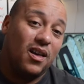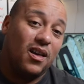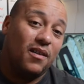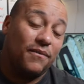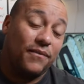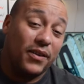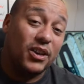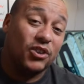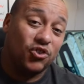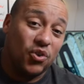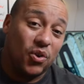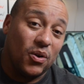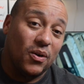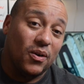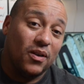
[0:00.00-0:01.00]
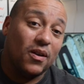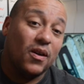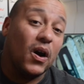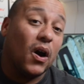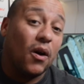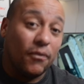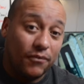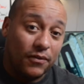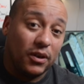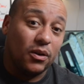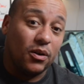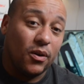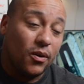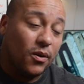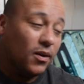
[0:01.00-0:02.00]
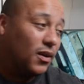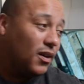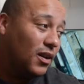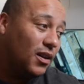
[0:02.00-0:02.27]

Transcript: finish coat of Thincoat,